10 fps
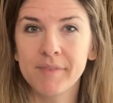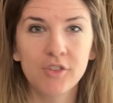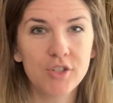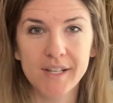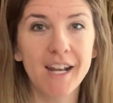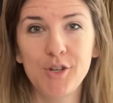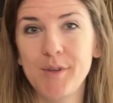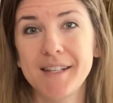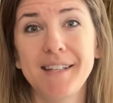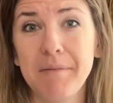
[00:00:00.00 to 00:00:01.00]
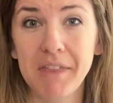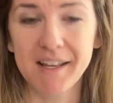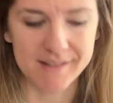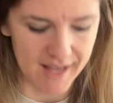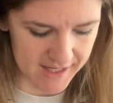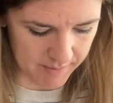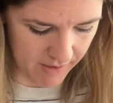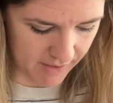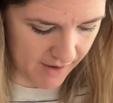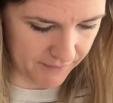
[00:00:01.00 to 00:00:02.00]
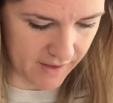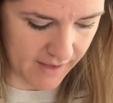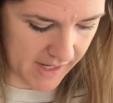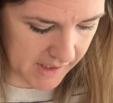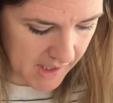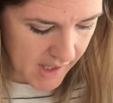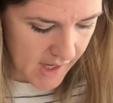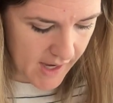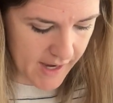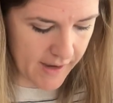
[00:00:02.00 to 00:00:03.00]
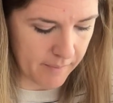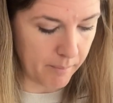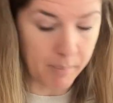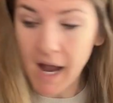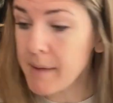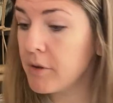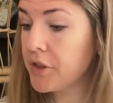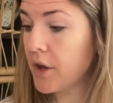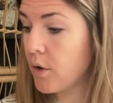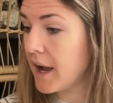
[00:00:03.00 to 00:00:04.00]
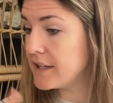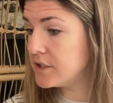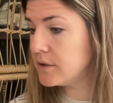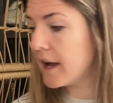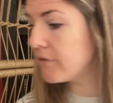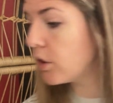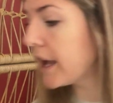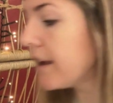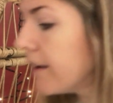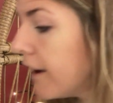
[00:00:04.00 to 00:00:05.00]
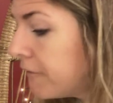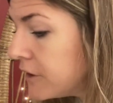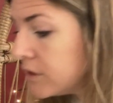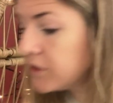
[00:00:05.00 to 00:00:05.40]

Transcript: just kind of doing the same thing as last month, I feel like. Bible though, I do have, a few new